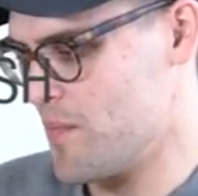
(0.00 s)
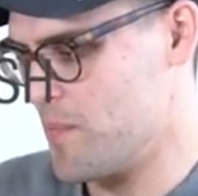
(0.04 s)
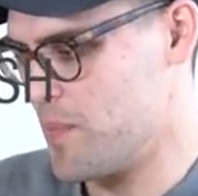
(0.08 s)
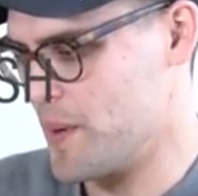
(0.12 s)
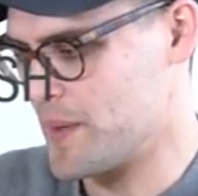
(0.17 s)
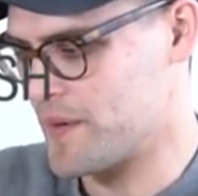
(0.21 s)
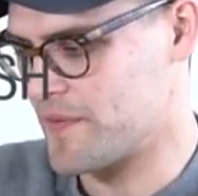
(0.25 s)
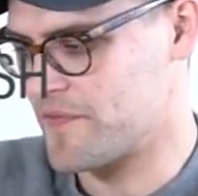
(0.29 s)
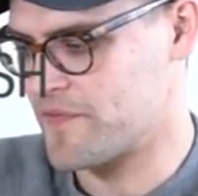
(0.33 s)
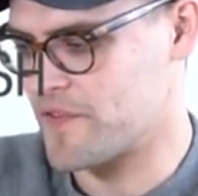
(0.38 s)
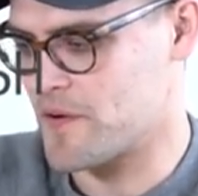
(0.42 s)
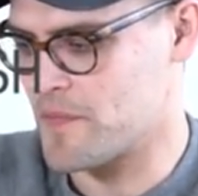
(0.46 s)

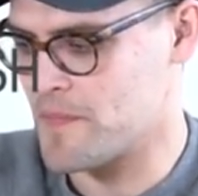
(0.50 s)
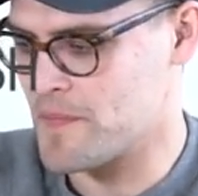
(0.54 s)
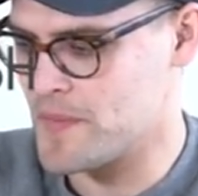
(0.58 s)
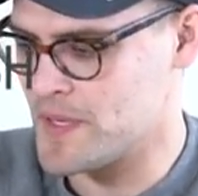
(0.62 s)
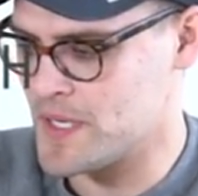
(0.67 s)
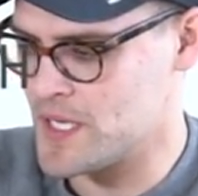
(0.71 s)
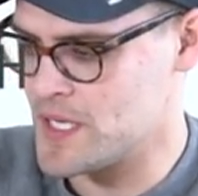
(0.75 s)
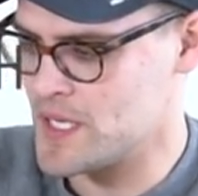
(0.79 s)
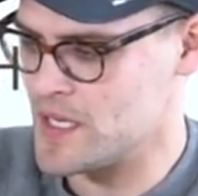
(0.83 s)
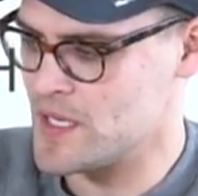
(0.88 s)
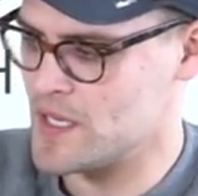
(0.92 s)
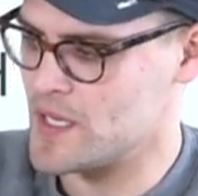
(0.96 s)
But for
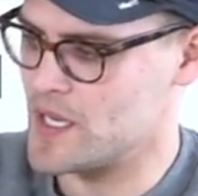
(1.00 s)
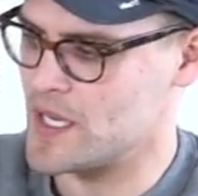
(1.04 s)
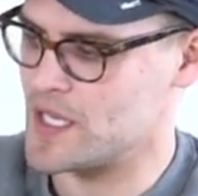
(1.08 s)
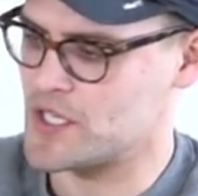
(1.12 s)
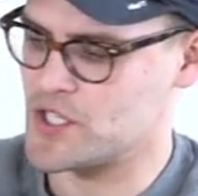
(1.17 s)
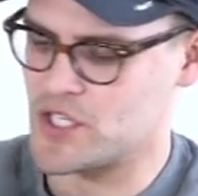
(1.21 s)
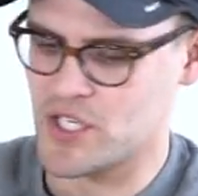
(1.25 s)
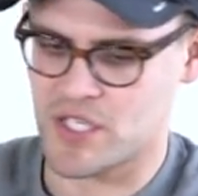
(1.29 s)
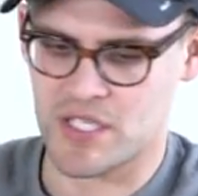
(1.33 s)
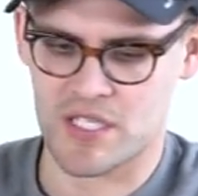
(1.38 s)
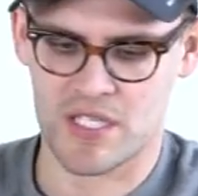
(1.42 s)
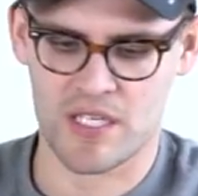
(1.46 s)
me, it
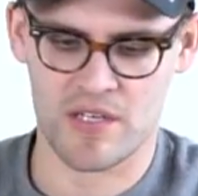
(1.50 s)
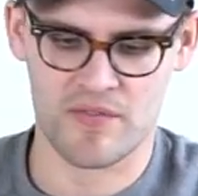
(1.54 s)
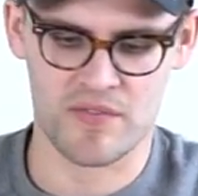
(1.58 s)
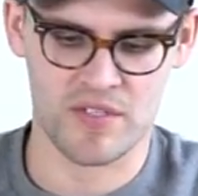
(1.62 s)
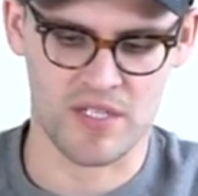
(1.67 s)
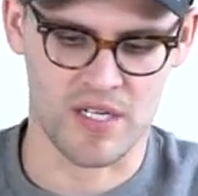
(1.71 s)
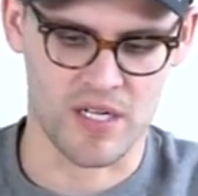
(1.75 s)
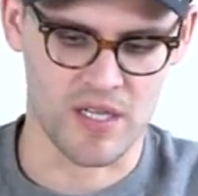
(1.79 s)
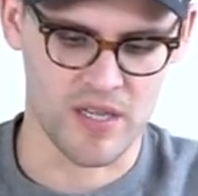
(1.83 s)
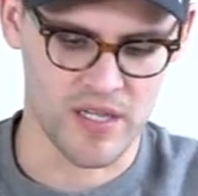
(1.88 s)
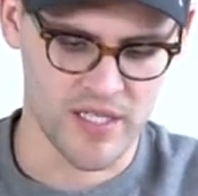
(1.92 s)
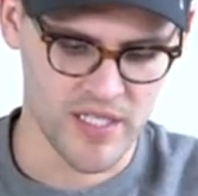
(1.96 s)
just gives
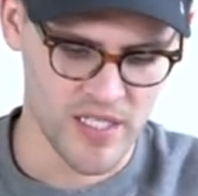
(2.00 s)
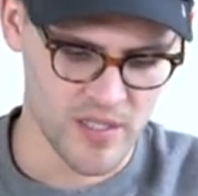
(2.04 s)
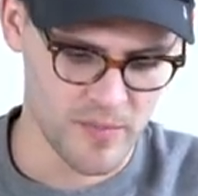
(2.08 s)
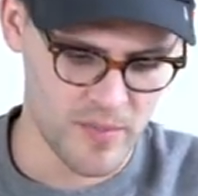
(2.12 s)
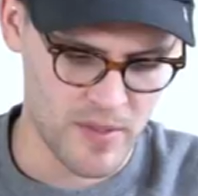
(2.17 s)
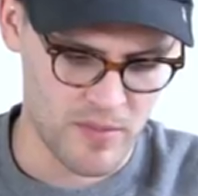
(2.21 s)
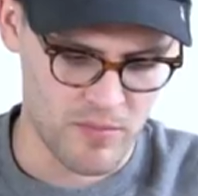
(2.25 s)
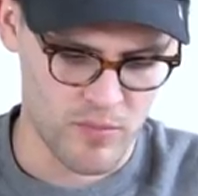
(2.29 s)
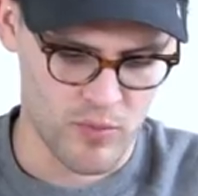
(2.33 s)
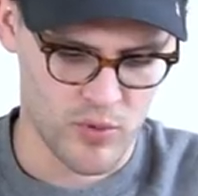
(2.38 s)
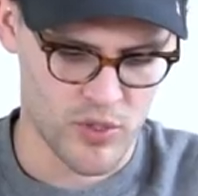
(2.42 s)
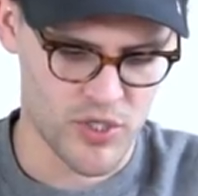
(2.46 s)
it a little
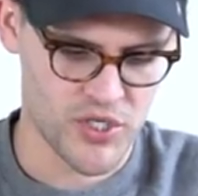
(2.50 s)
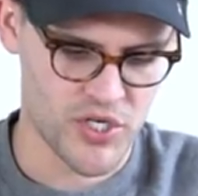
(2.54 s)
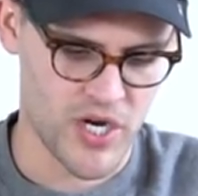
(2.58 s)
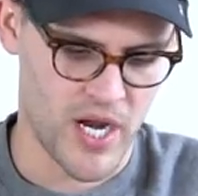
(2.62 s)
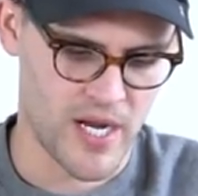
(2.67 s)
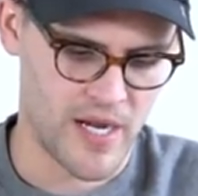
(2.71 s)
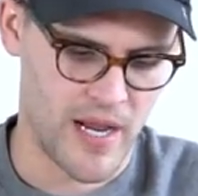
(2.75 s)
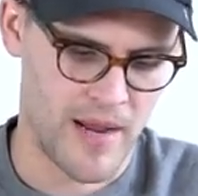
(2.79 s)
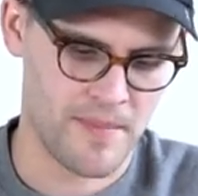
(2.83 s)
bit more shine.